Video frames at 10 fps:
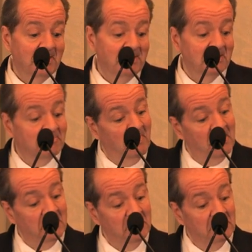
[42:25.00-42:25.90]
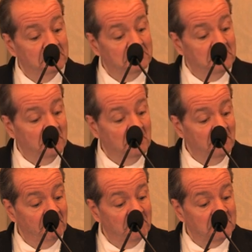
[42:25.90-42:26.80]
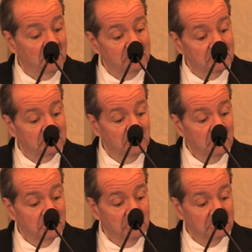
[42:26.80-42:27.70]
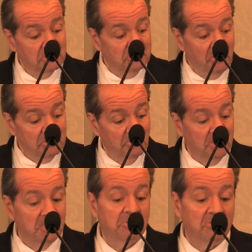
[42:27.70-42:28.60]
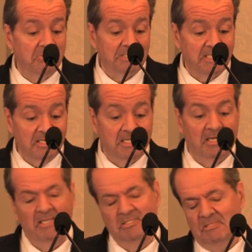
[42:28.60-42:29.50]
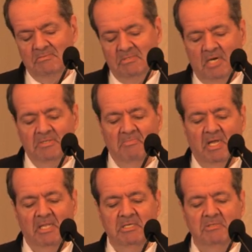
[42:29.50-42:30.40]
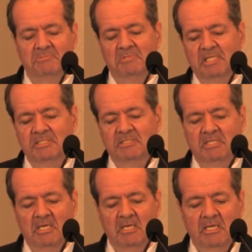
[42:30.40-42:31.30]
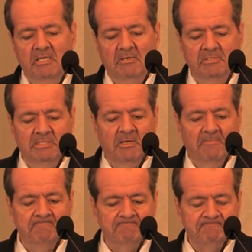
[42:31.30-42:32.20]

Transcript: these molecules that lymphocytes use to talk to one another, called cytokines and other molecules. But that's, so